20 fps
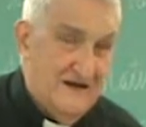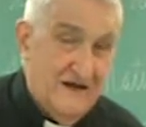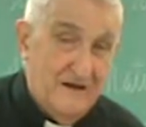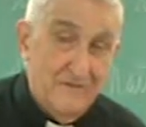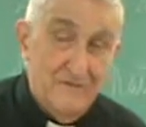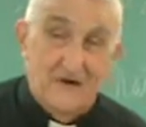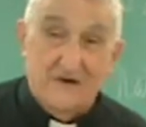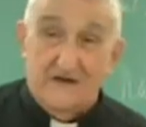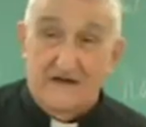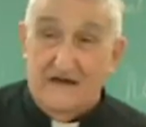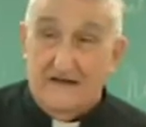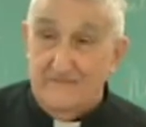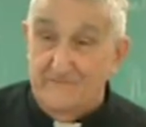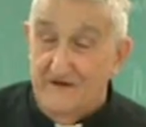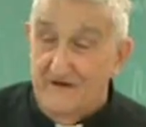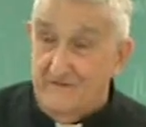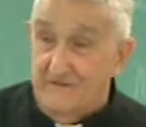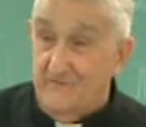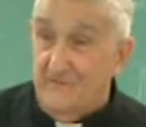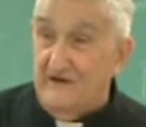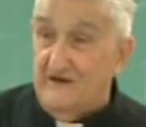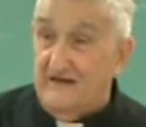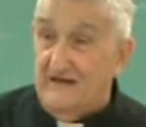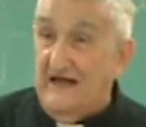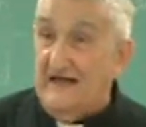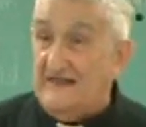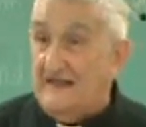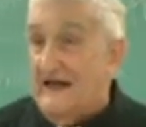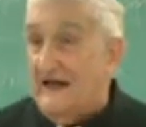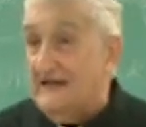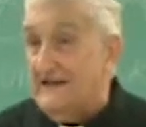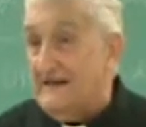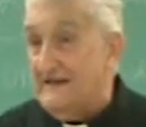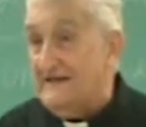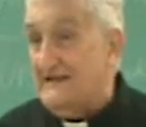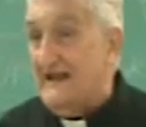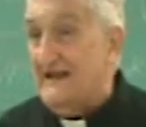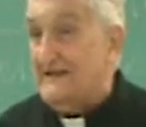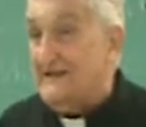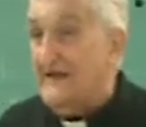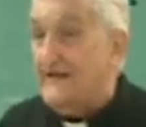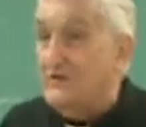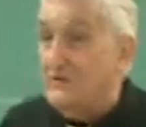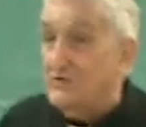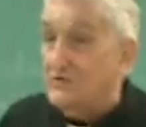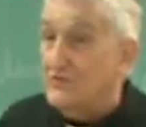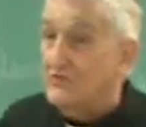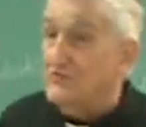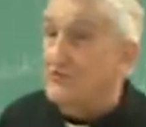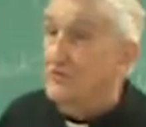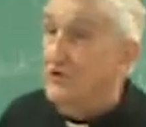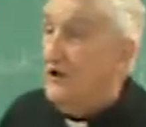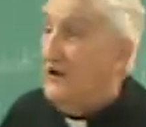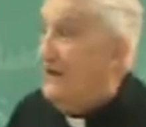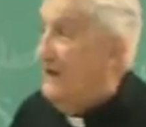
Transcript: But that end is that thing through